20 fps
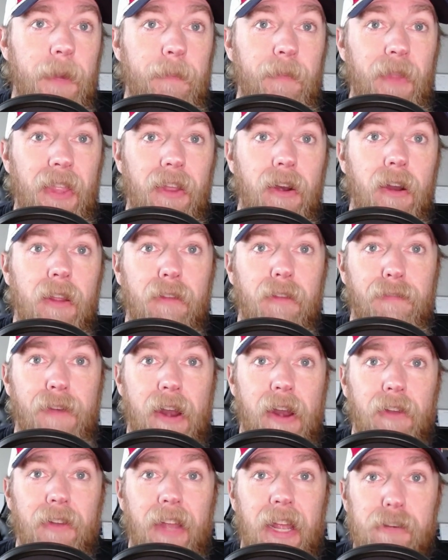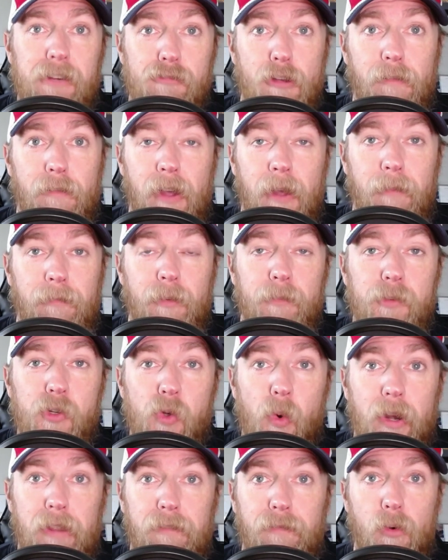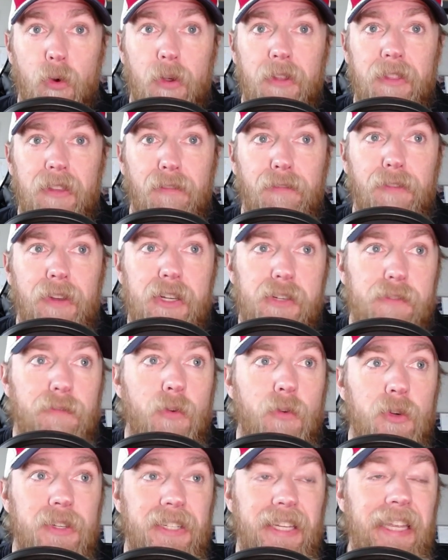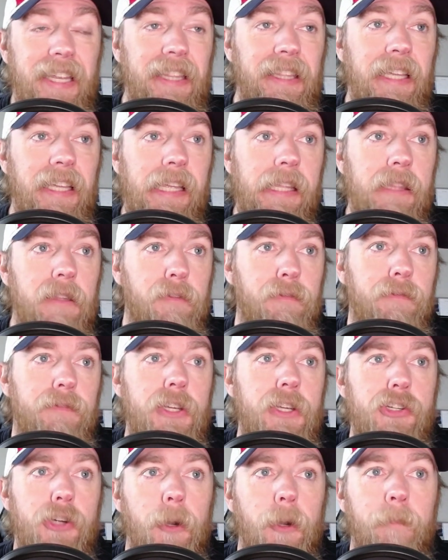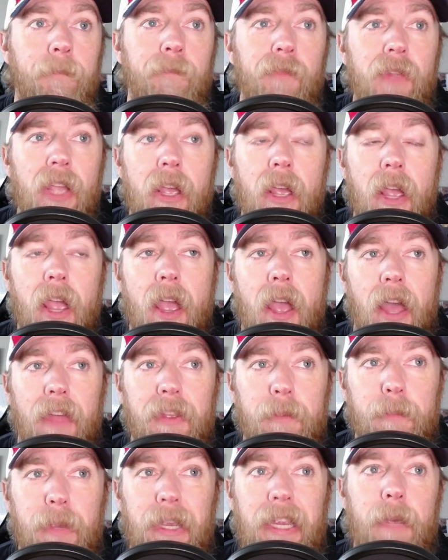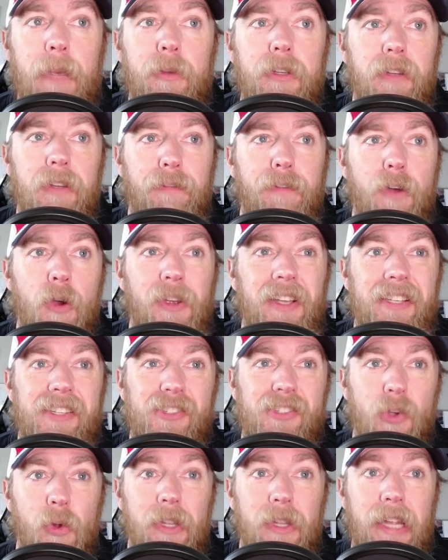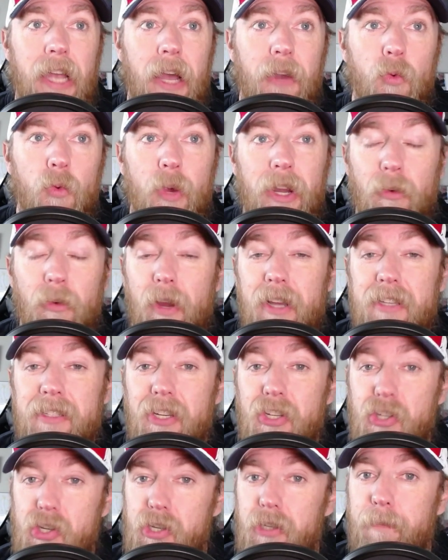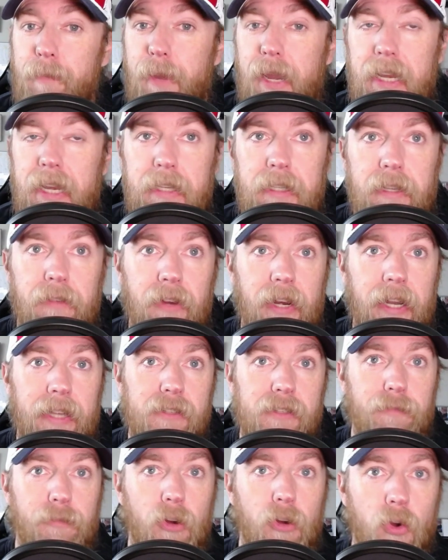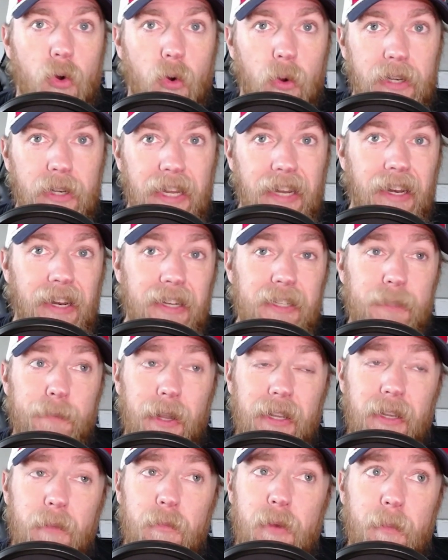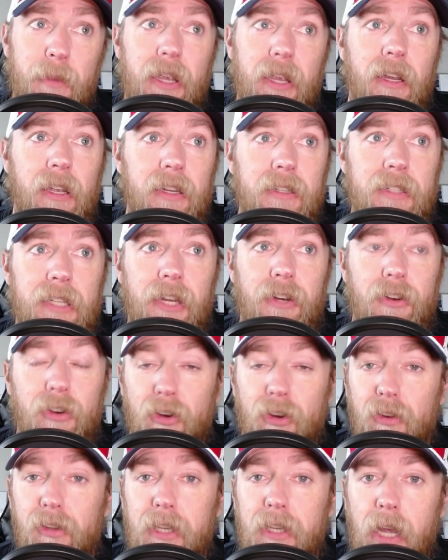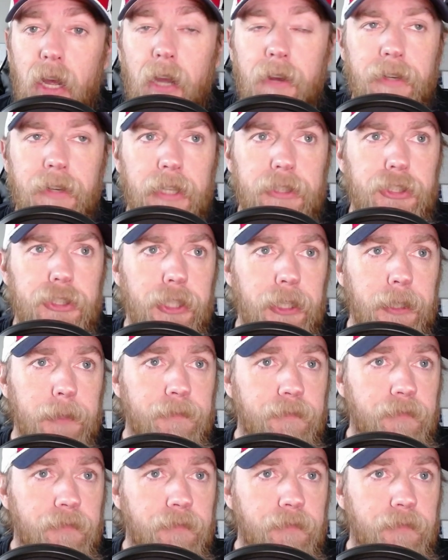then on the final night, drove up from 24th to finish 14th in the feature. I think being able to focus solely on wing racing should pay dividends for Courtney, and I expect him to be a contender early on next year.